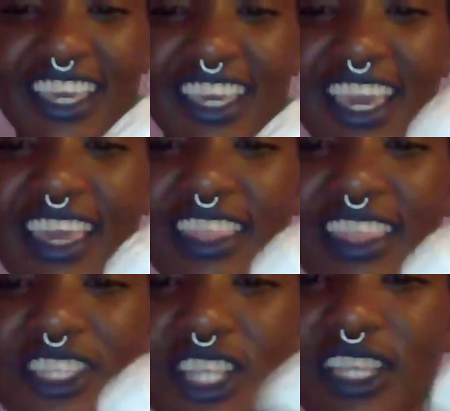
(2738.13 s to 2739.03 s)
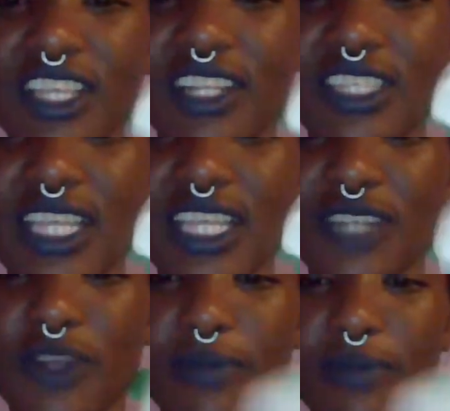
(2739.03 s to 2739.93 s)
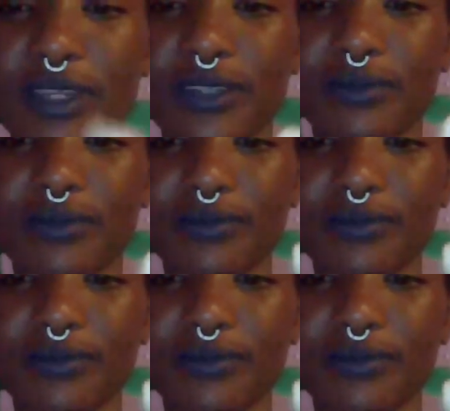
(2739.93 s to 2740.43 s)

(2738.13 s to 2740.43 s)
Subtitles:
Okay, the shell that looks like a trumpet.